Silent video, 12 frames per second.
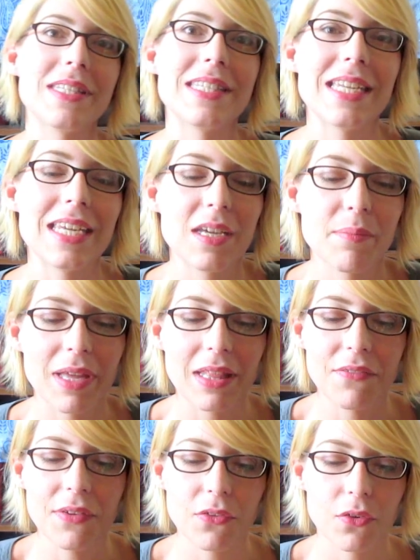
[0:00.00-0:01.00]
sitting in my
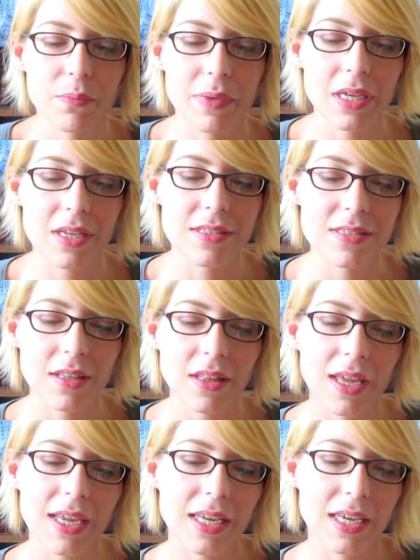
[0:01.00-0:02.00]
living room because the
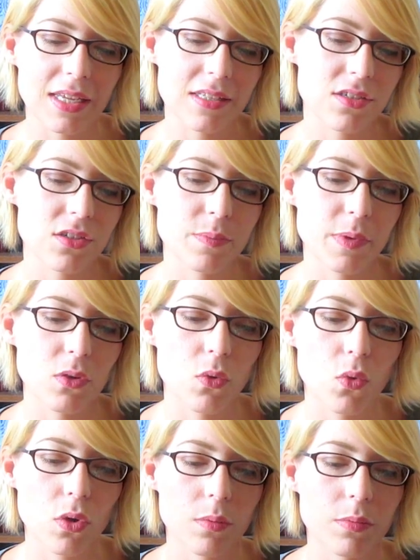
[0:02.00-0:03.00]
lighting has just been
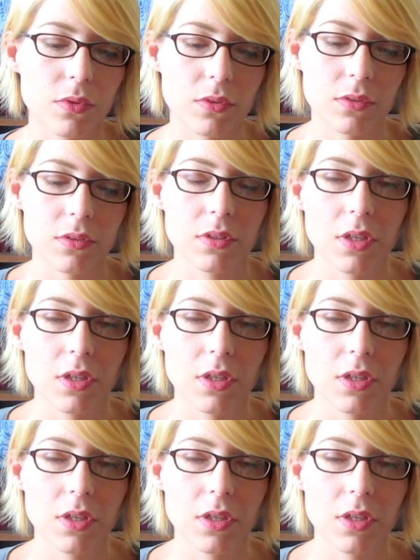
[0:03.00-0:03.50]
horrible